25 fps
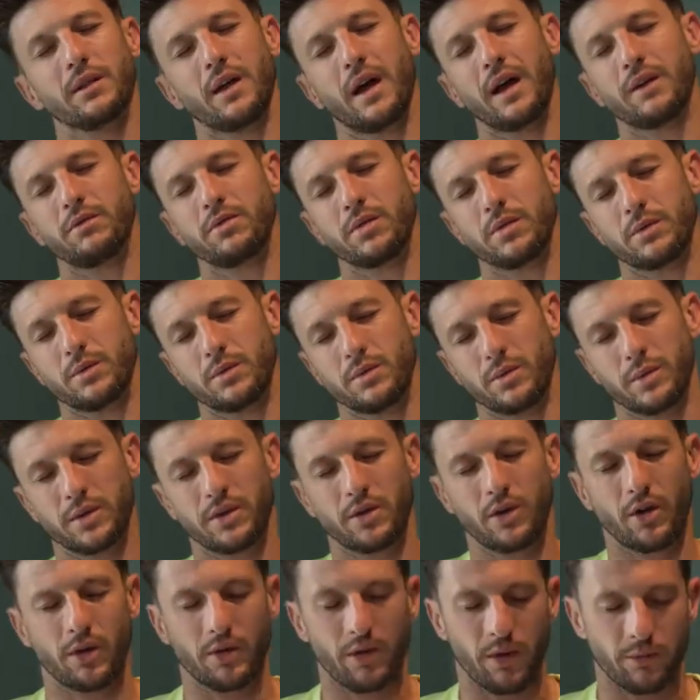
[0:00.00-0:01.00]

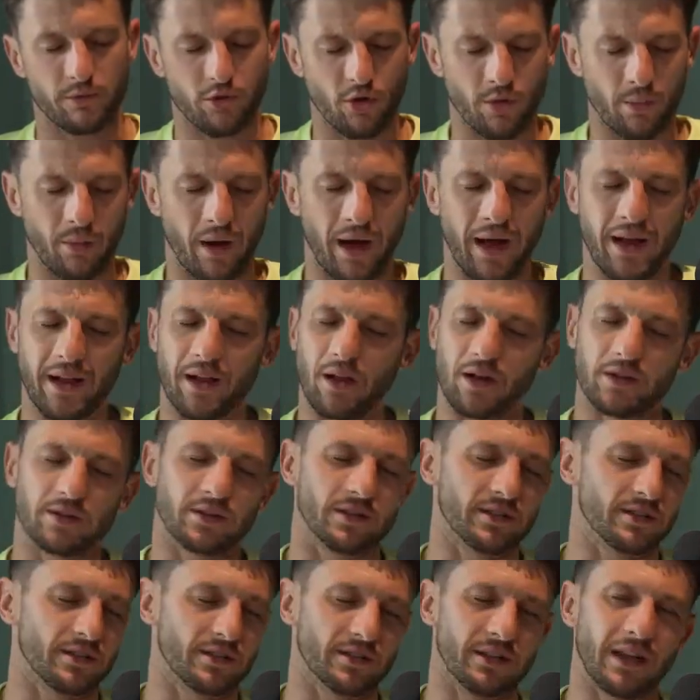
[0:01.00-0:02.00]
I'm doing my A
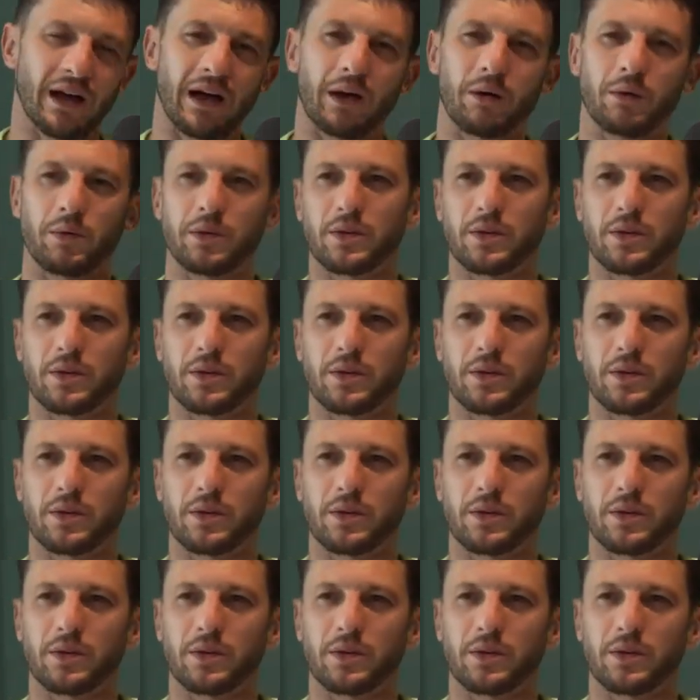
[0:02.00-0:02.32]
licenses now,